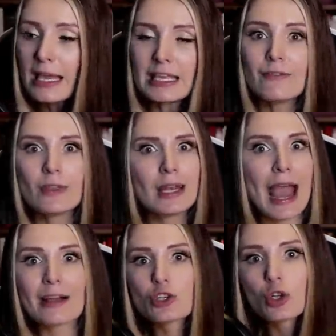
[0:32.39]
Even the
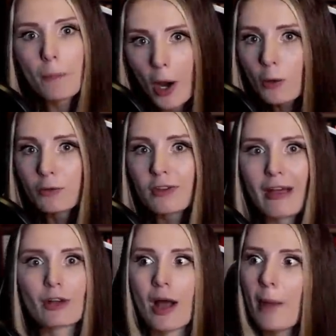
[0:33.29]
National Post
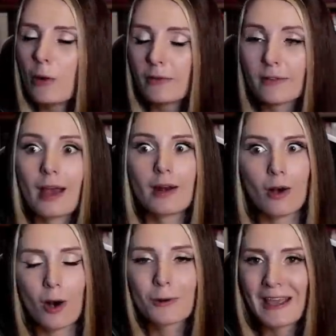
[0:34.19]
have come out and said,
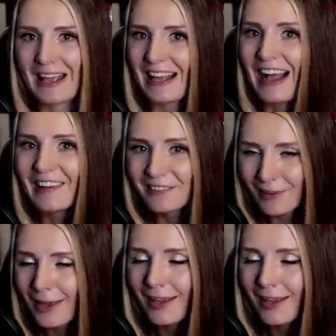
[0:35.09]
okay, guys,